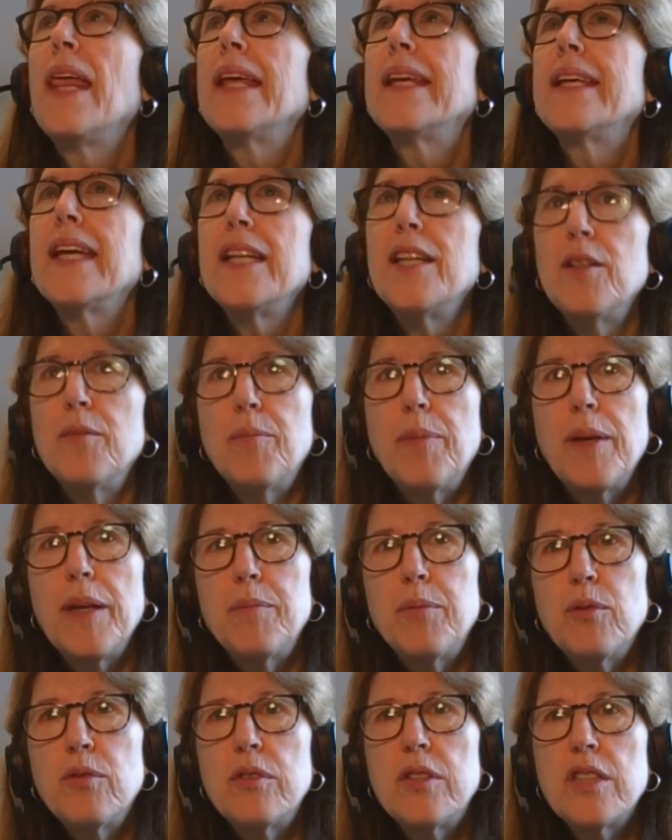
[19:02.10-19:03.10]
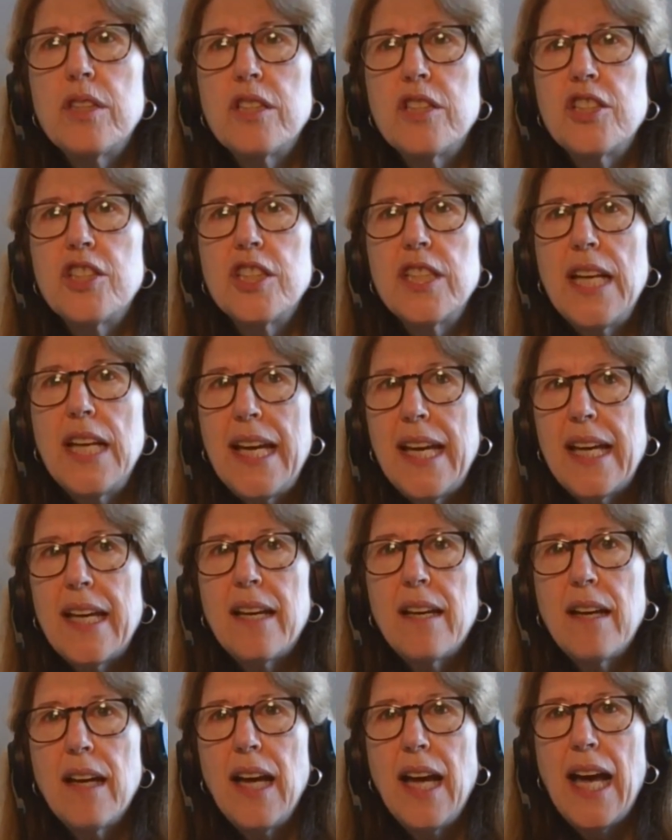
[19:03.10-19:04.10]
Getting people to
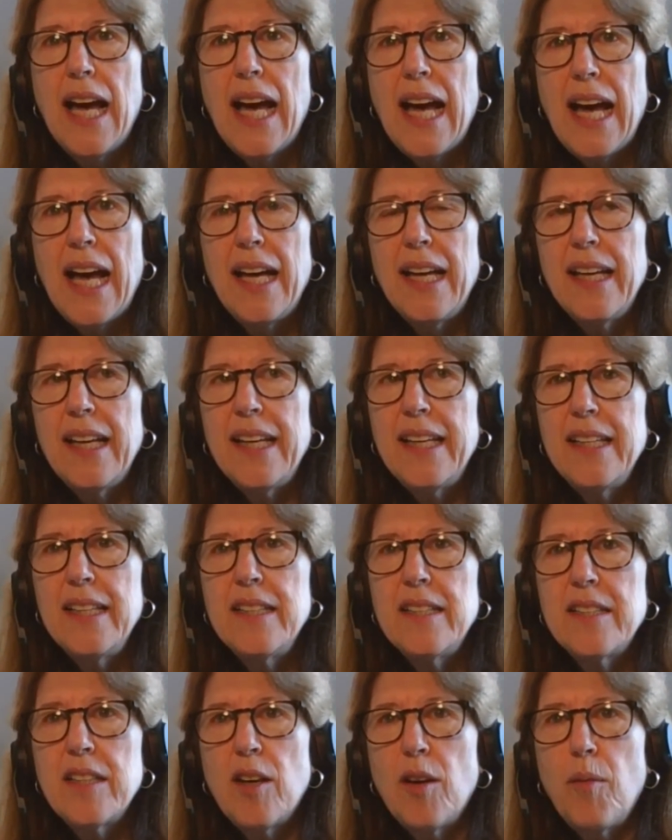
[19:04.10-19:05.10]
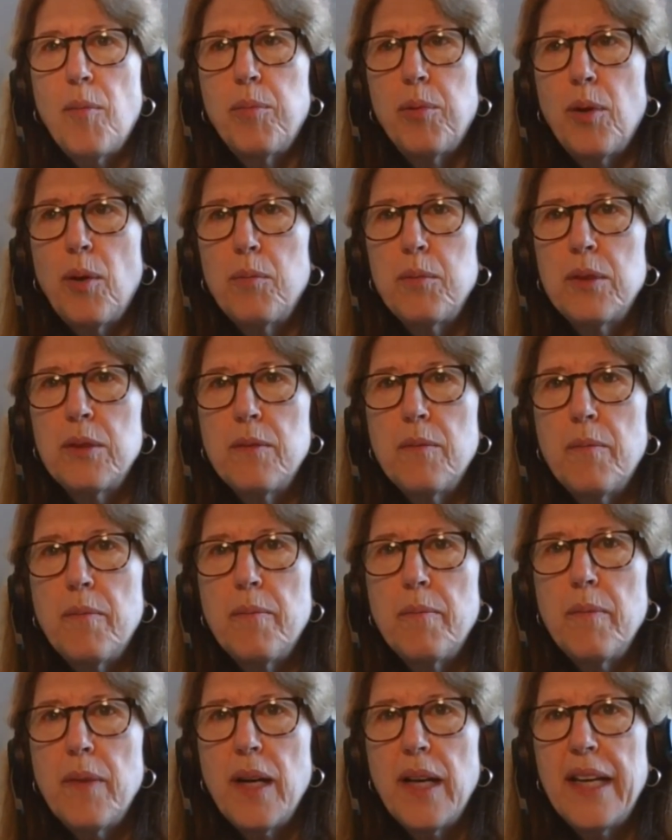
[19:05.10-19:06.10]
share is a problem
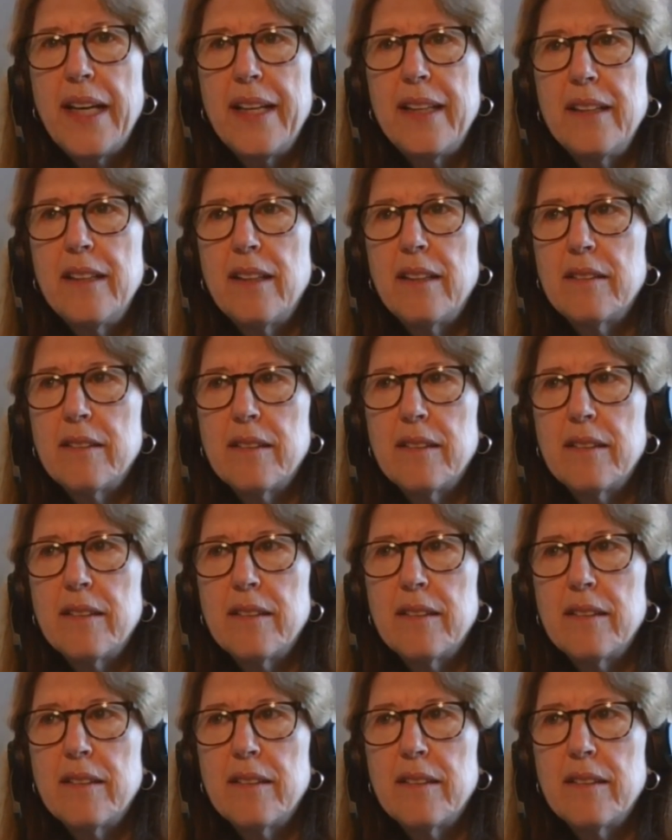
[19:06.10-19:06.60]
in